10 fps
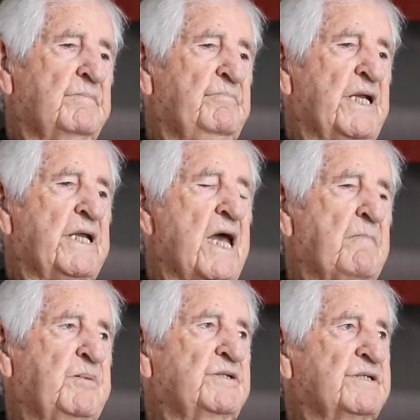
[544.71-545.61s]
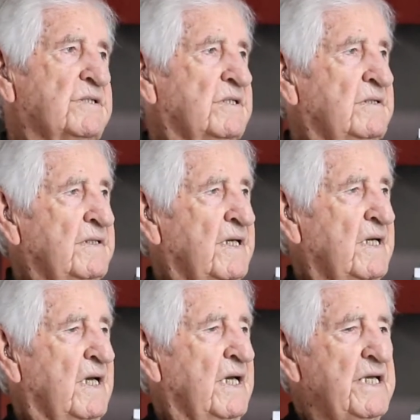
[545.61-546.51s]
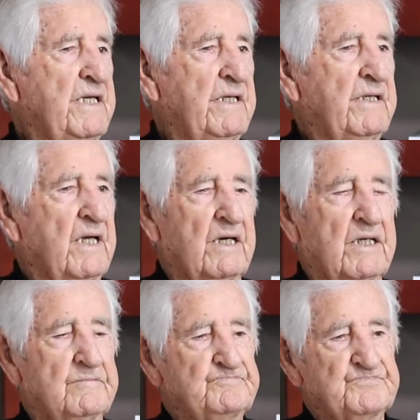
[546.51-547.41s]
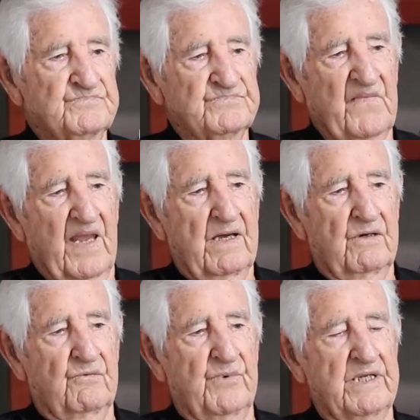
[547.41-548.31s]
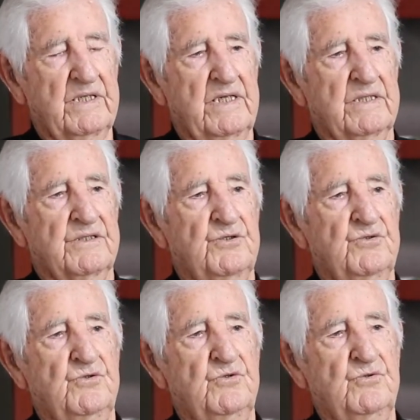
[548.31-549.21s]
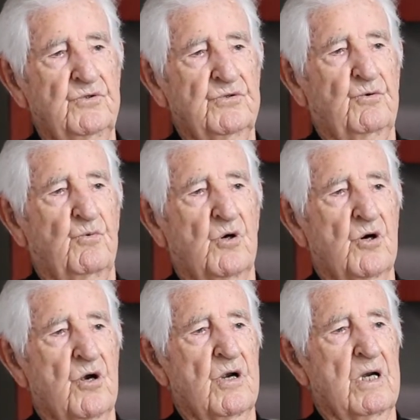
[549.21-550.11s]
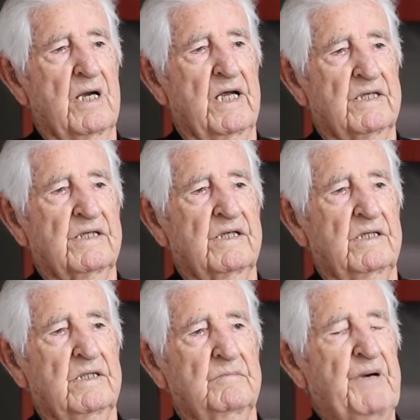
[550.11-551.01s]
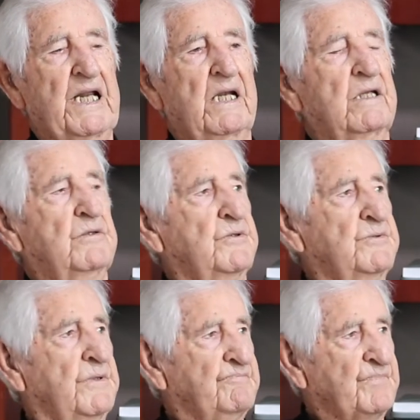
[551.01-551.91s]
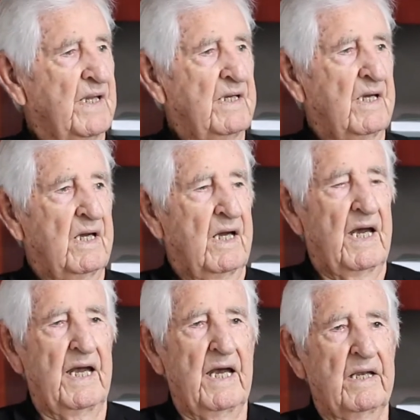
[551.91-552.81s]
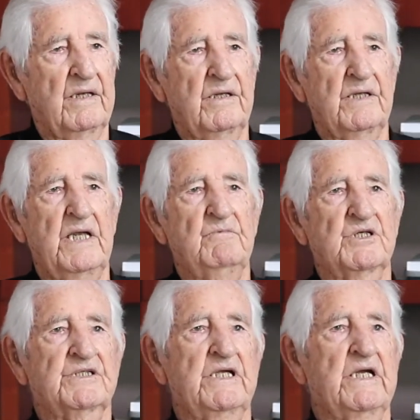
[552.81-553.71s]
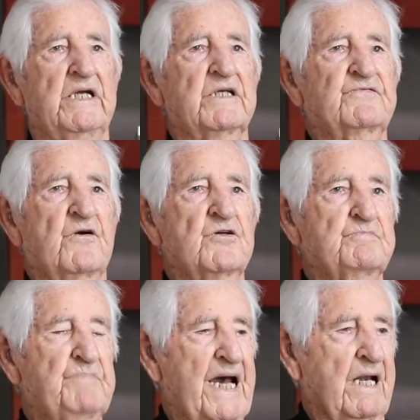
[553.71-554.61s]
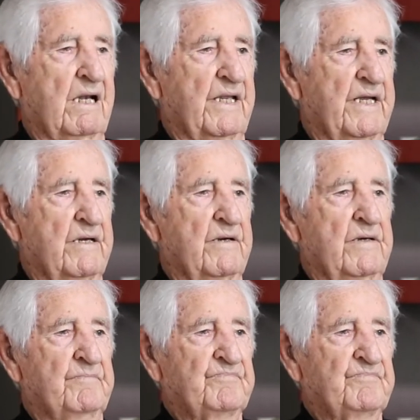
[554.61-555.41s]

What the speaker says: Minneapolis. He went into the war at Peleliu, and he was seeing his first battle there.